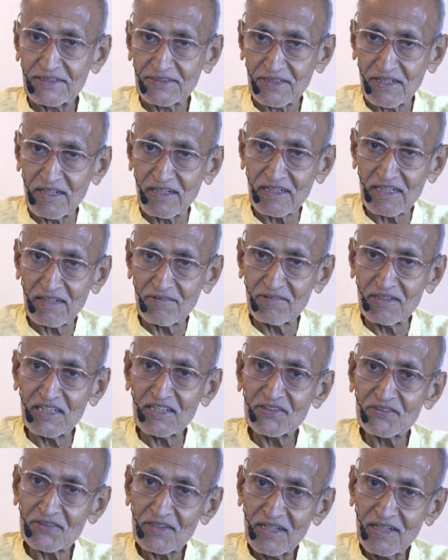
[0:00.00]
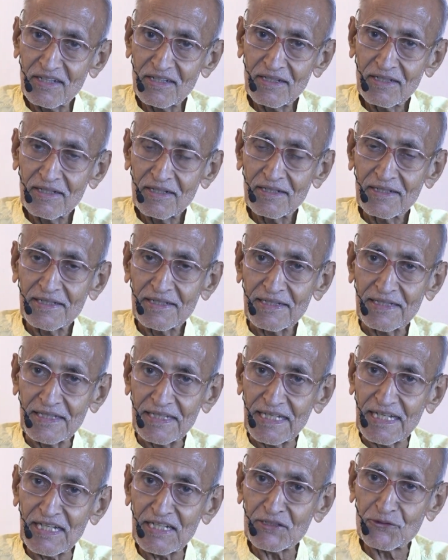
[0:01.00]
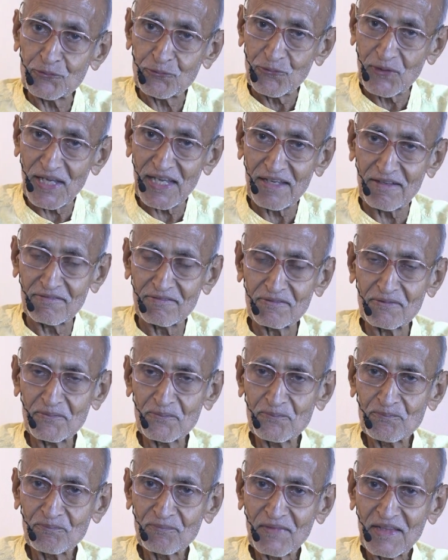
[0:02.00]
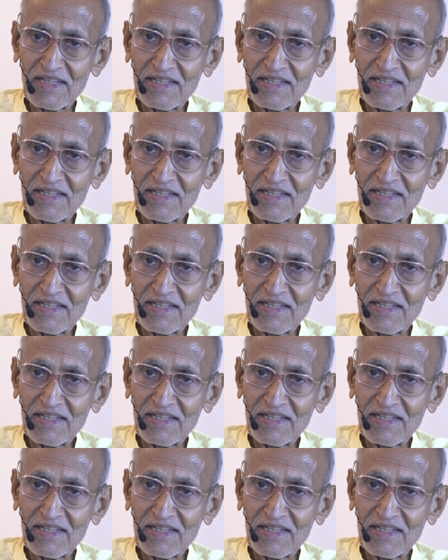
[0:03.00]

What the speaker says: The third level is, each wave